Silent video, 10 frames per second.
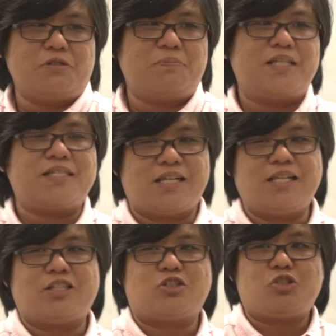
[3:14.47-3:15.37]
So
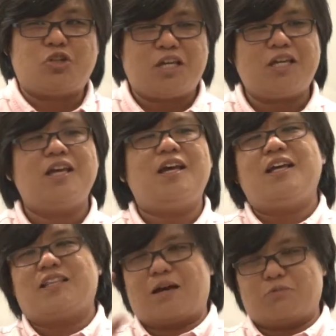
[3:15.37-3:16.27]
basically it's three
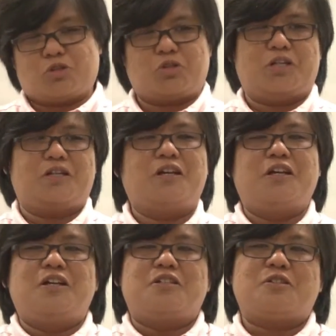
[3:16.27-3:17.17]
times three.
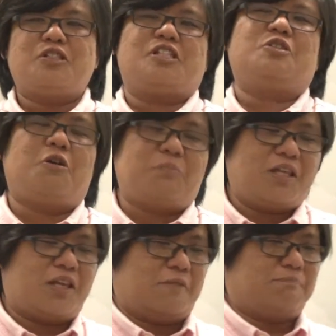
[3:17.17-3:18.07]
So she told
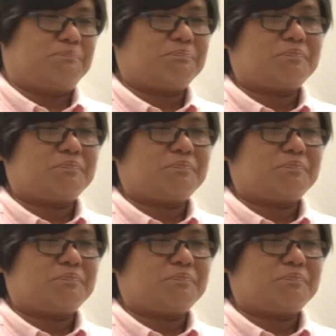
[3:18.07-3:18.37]
me that